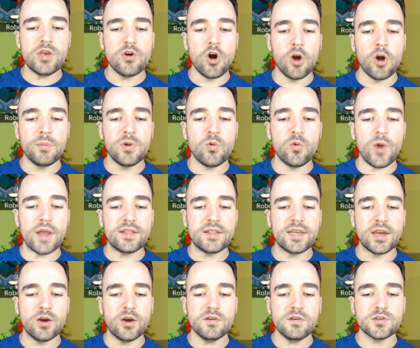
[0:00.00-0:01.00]
army right
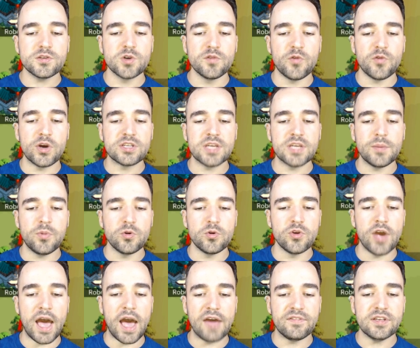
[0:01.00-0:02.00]
here. So for example,
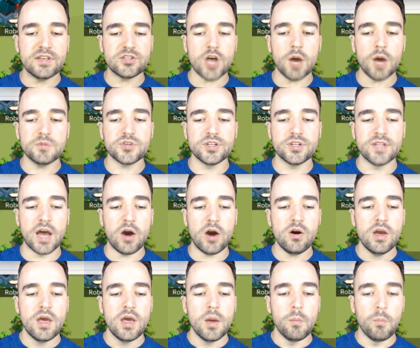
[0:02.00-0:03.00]
you have this option
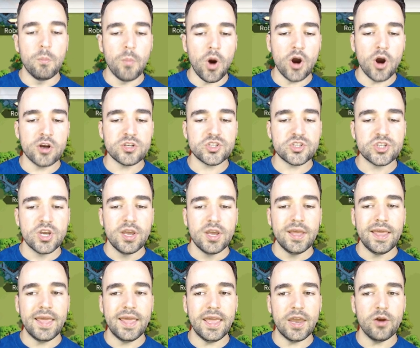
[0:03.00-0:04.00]
now, march
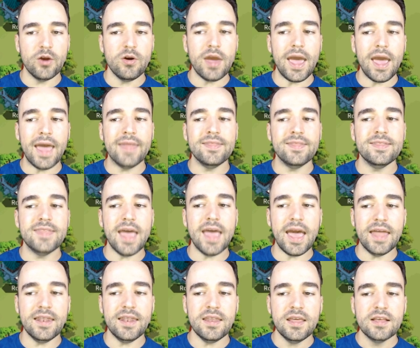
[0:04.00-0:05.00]
here, and
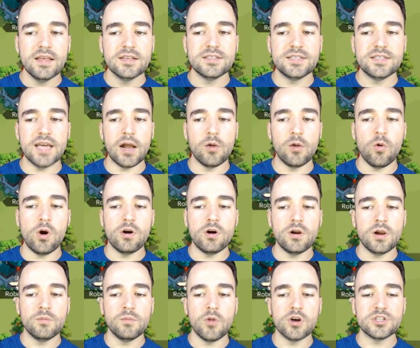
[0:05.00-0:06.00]
then, see,
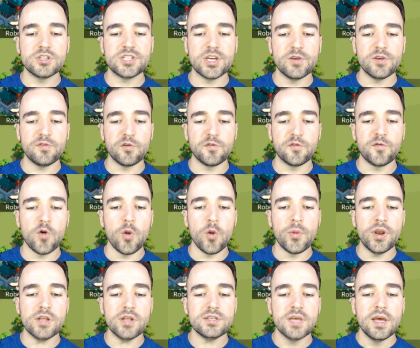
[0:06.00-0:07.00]
I'll march here for 4
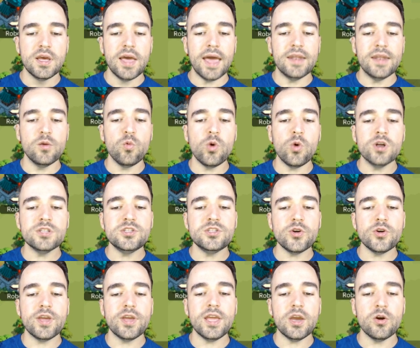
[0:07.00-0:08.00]
minutes. And then once
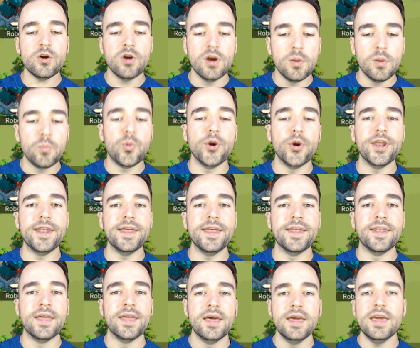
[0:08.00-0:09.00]
you're here, put it
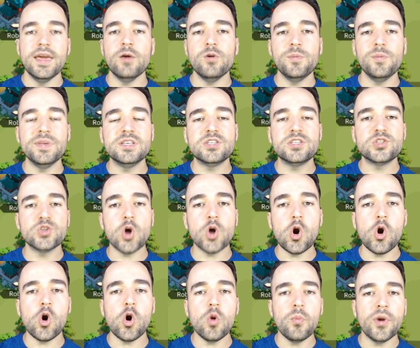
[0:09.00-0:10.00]
in. It will be
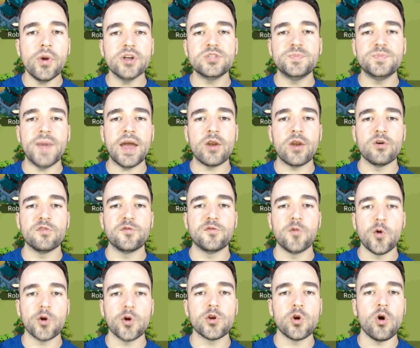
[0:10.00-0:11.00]
so much better
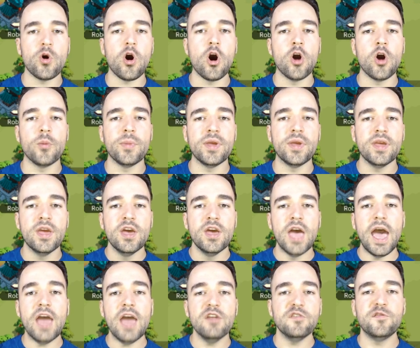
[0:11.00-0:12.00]
for your army
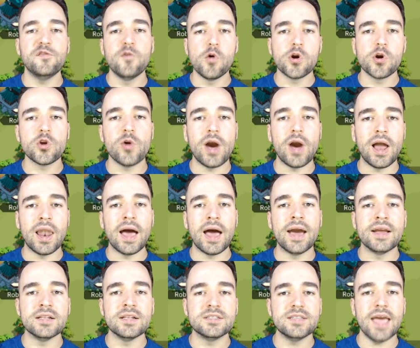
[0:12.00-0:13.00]
and for your
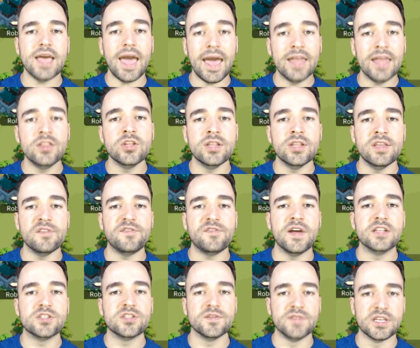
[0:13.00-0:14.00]
alliance and the
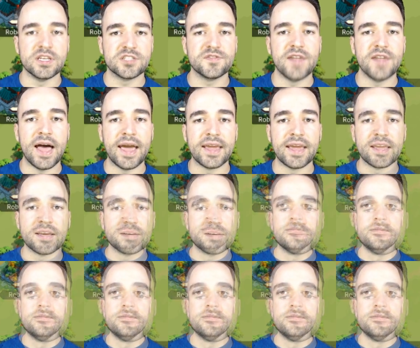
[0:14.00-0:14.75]
defense of this flag.